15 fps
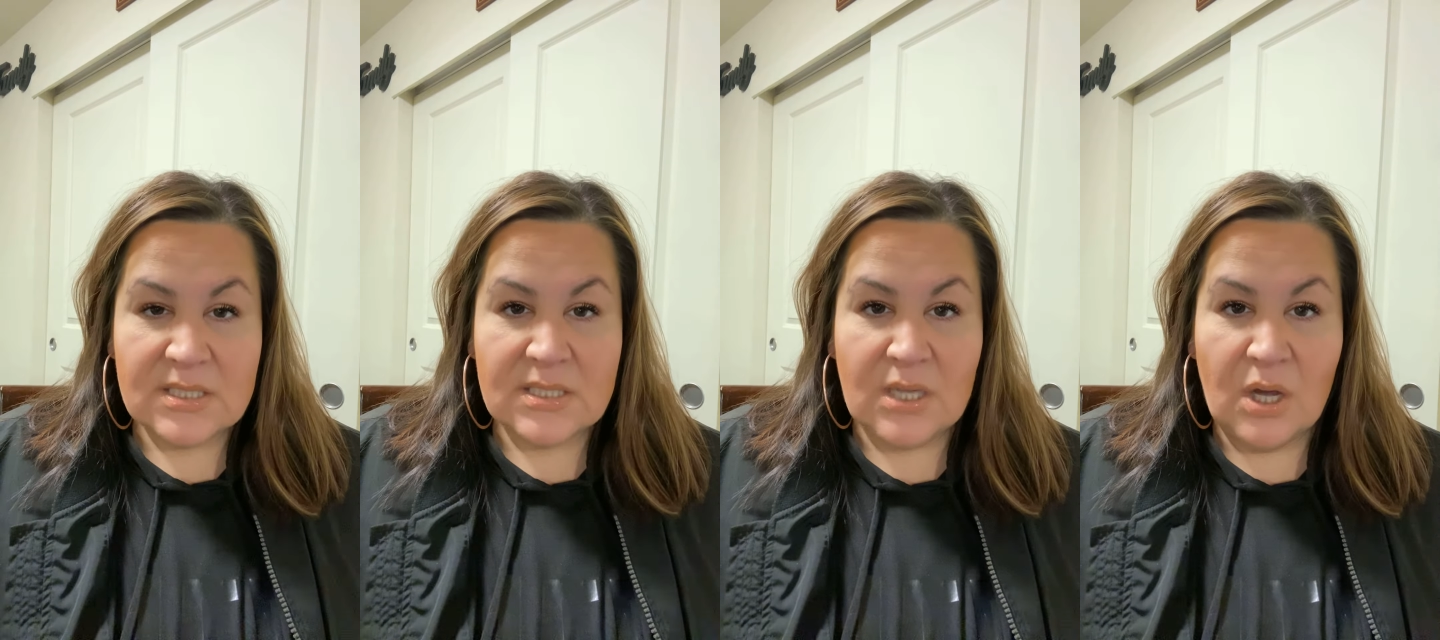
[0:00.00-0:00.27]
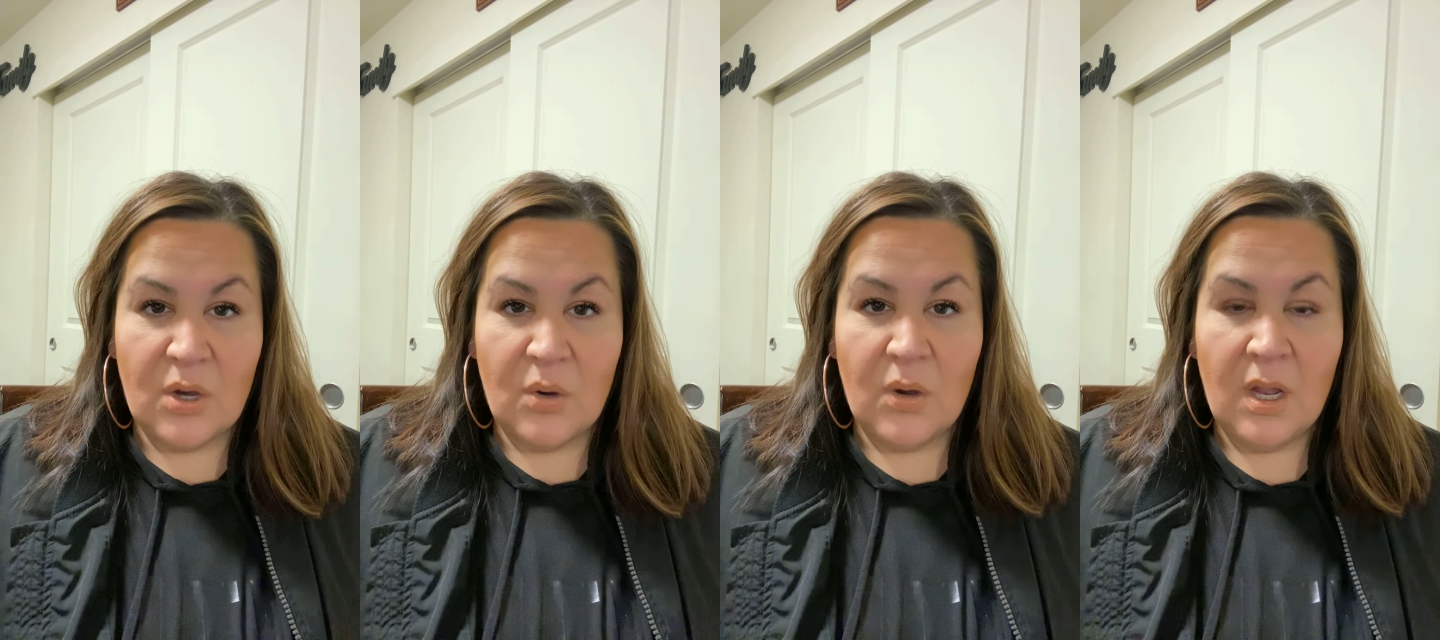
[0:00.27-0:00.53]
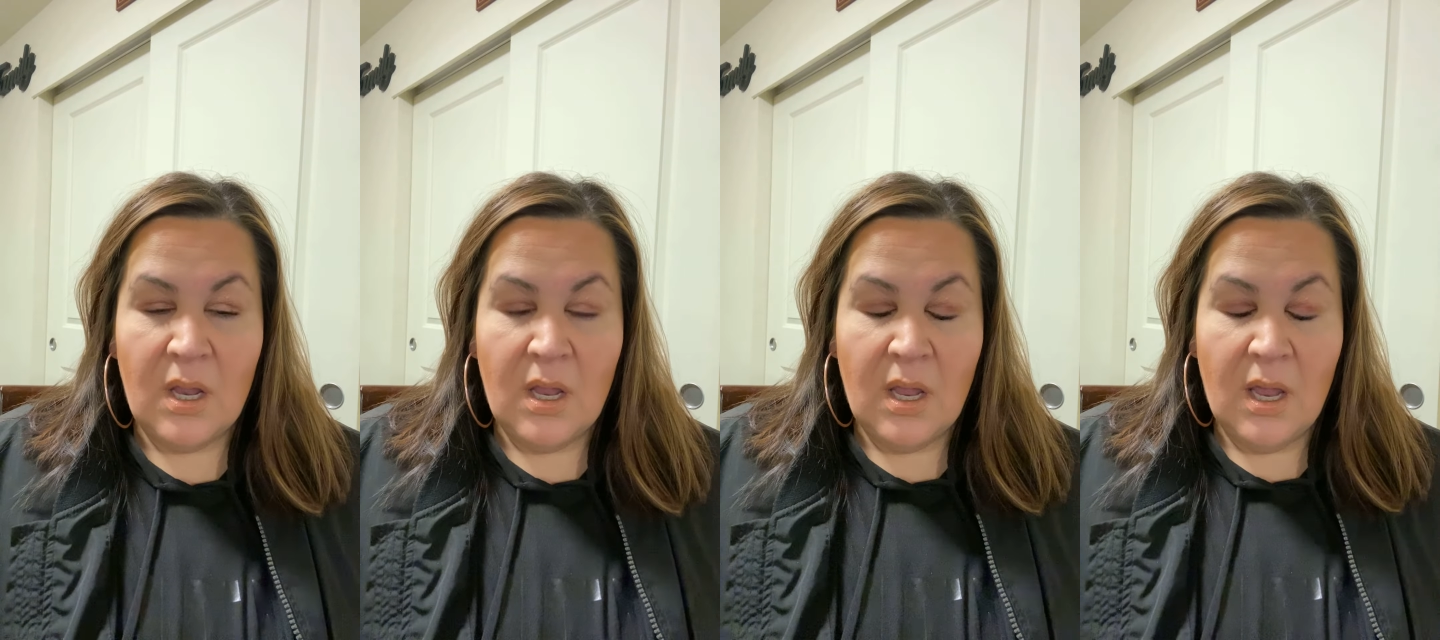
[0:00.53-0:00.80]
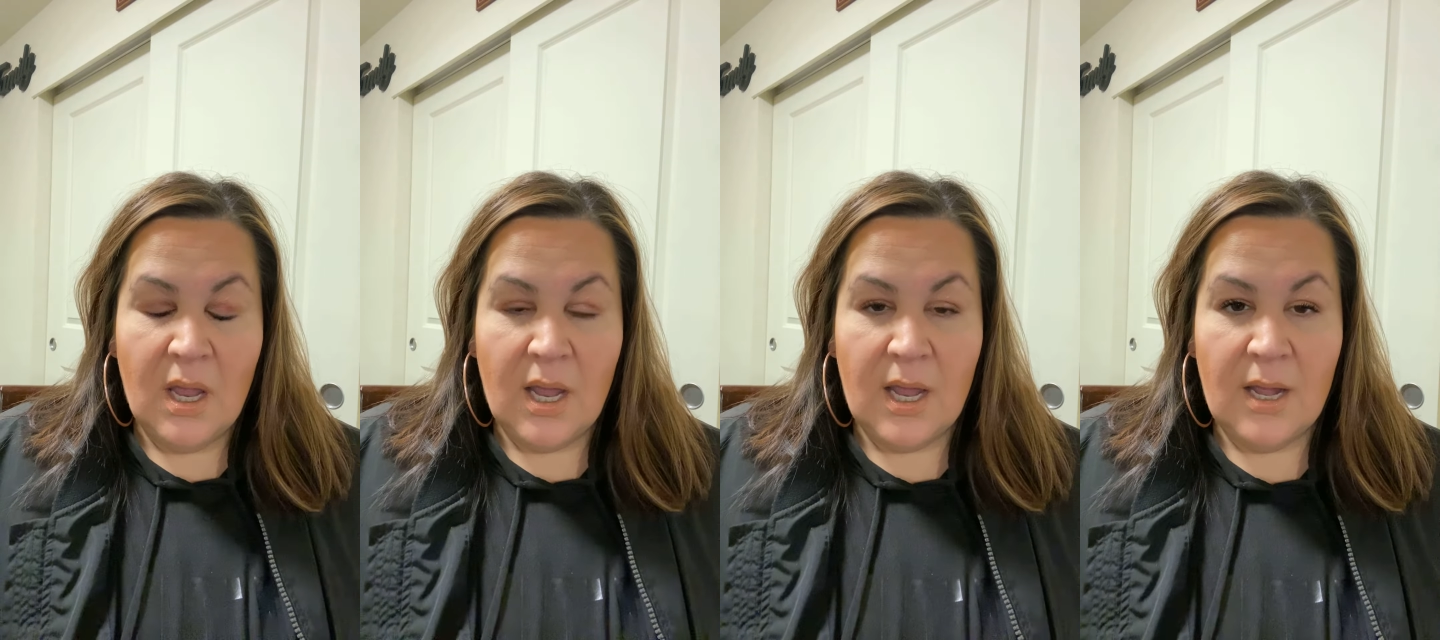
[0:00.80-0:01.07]
So
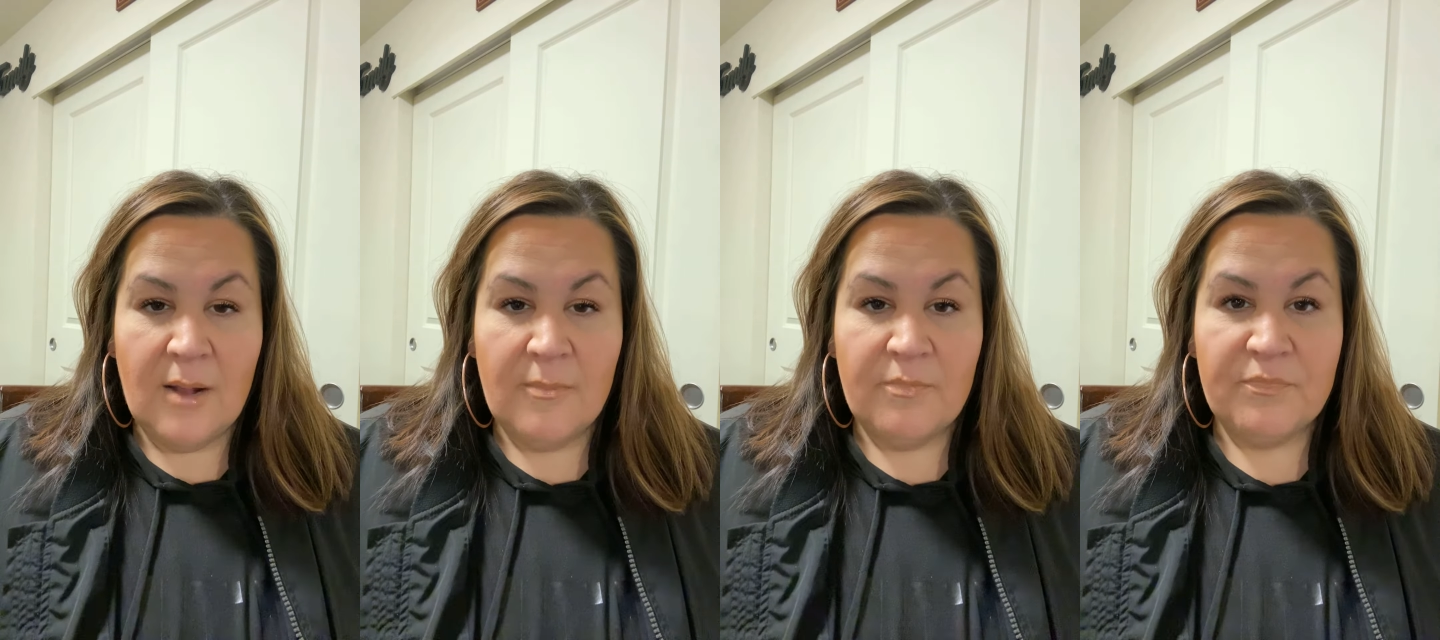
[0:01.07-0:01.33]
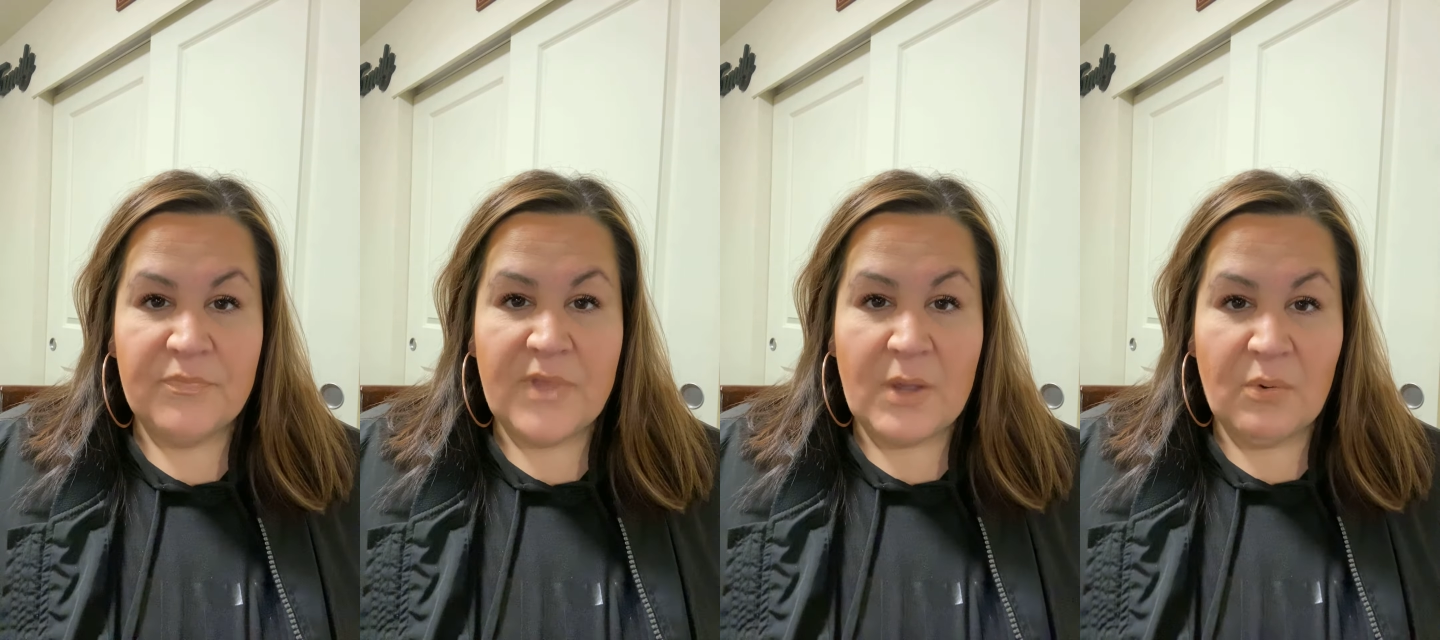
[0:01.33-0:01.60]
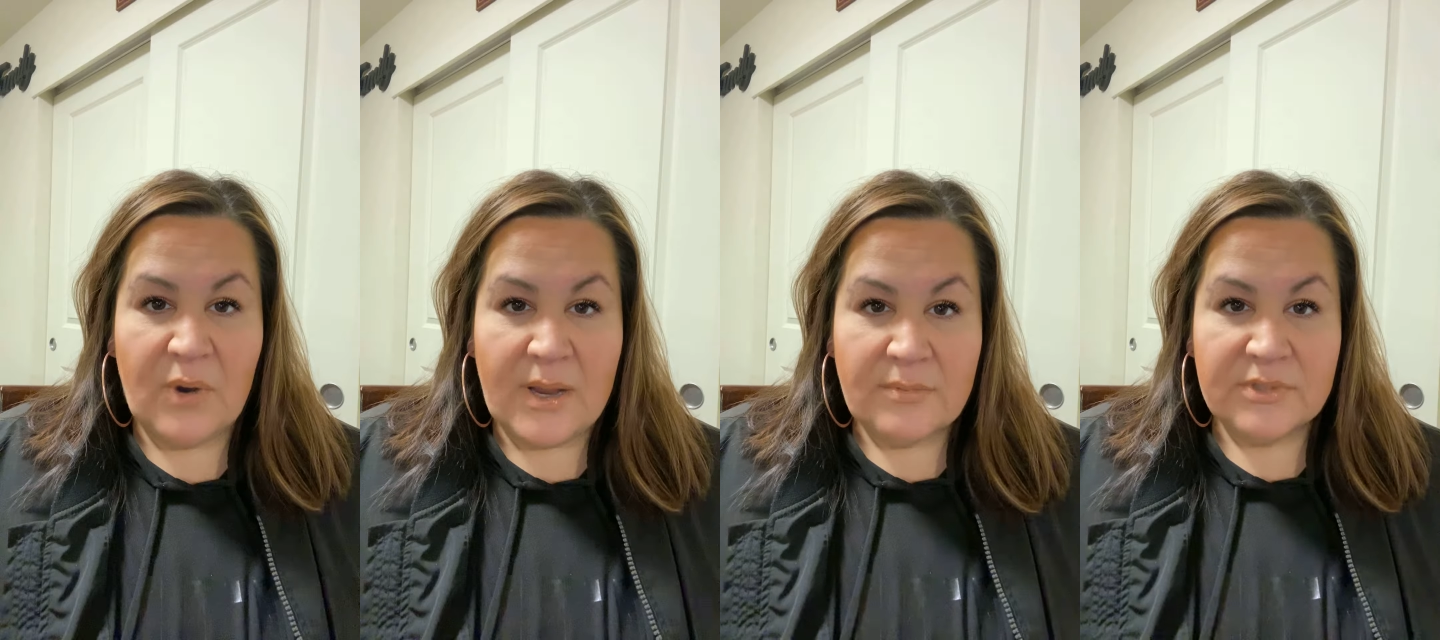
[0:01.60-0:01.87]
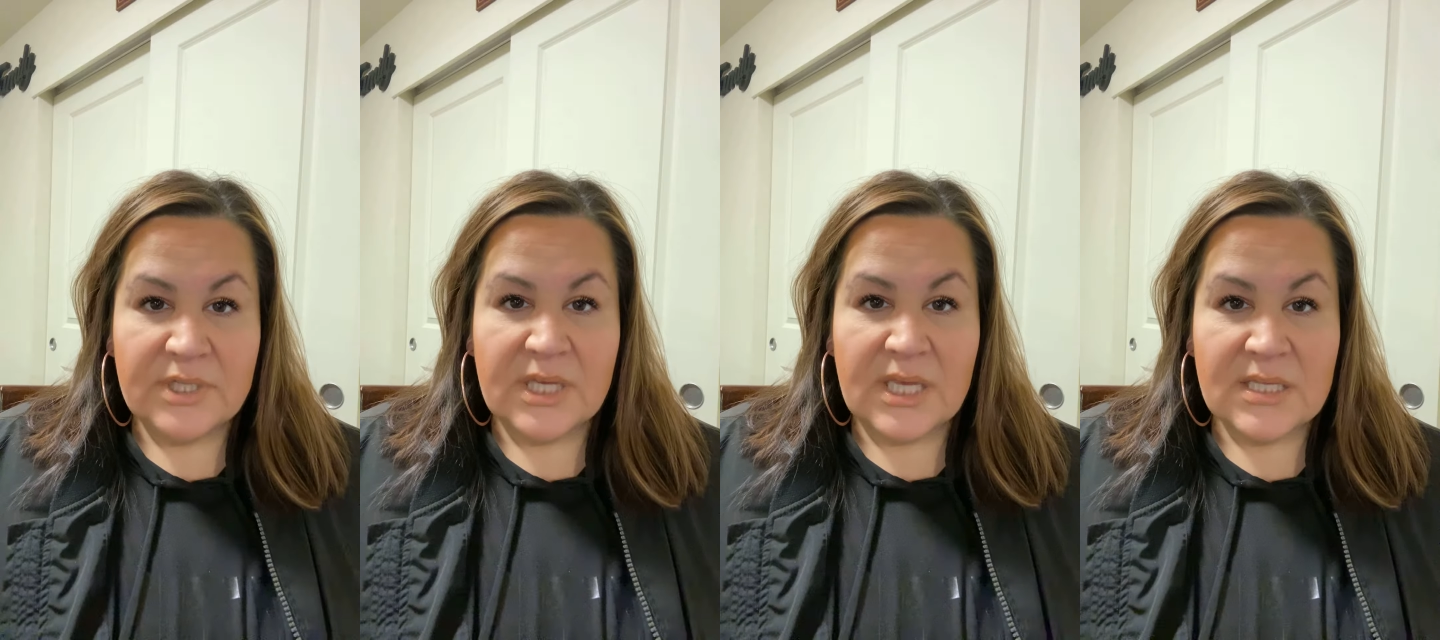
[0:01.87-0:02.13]
they were able to